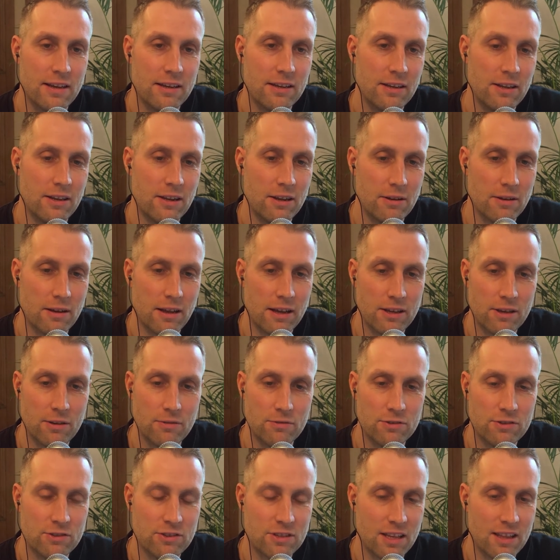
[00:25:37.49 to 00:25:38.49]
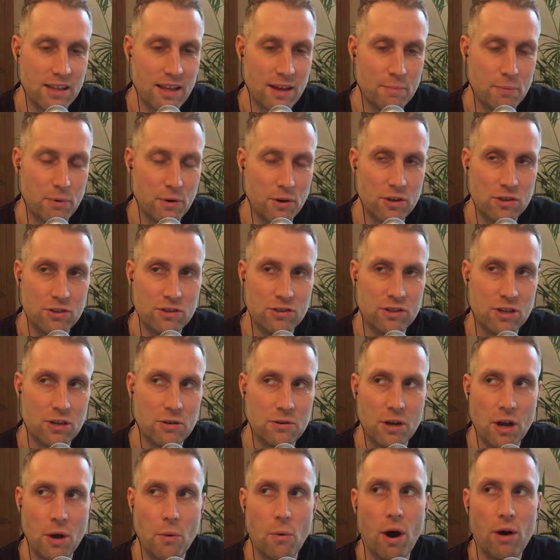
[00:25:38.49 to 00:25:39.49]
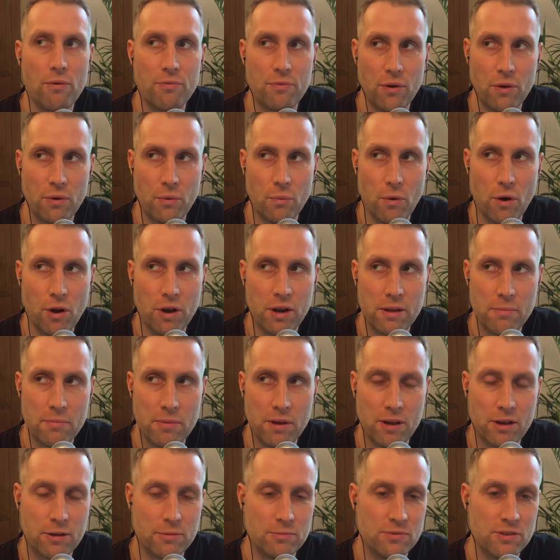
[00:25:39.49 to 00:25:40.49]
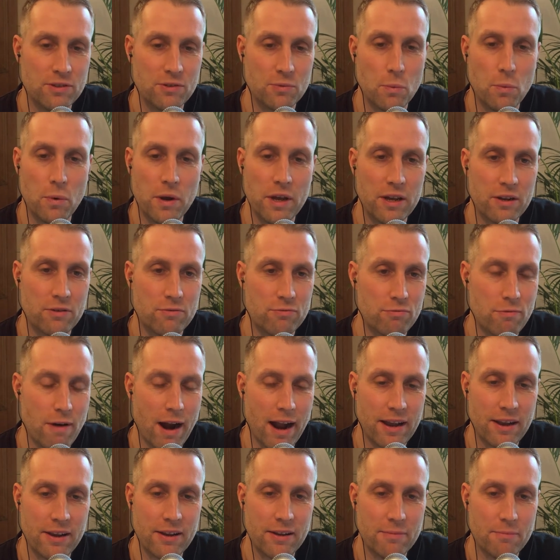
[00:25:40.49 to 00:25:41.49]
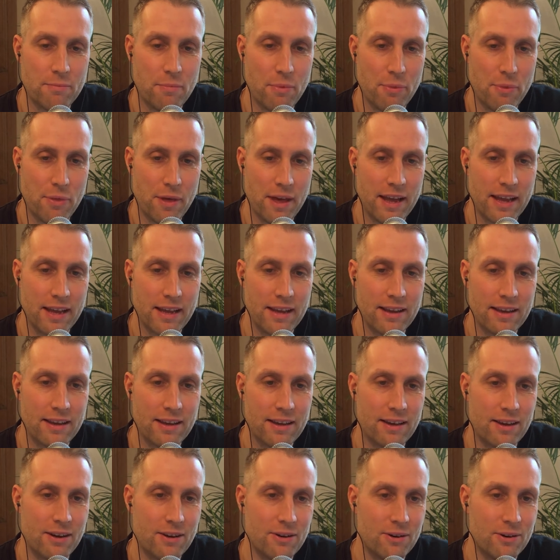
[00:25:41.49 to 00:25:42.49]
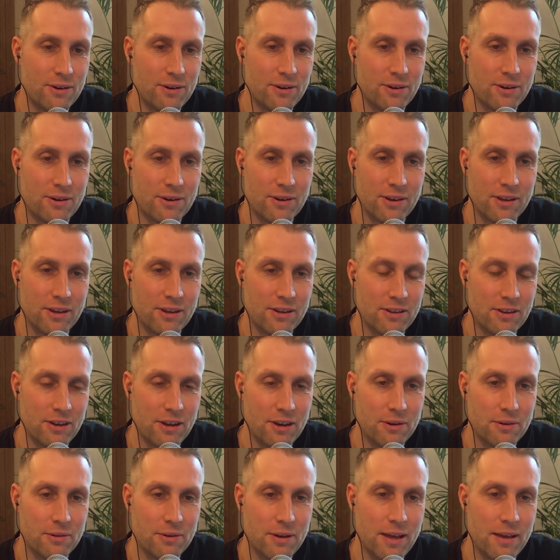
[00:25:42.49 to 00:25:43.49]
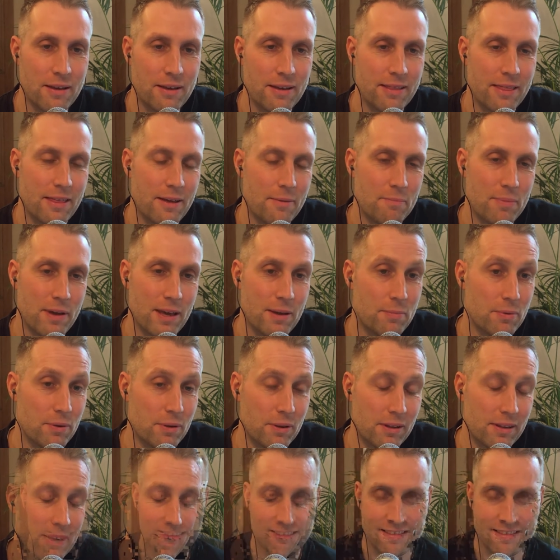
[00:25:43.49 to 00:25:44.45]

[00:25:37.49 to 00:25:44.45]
you know, like you just said there, Paul, you just don't go off on one and it becomes this weird random thing or, you know, it, that people,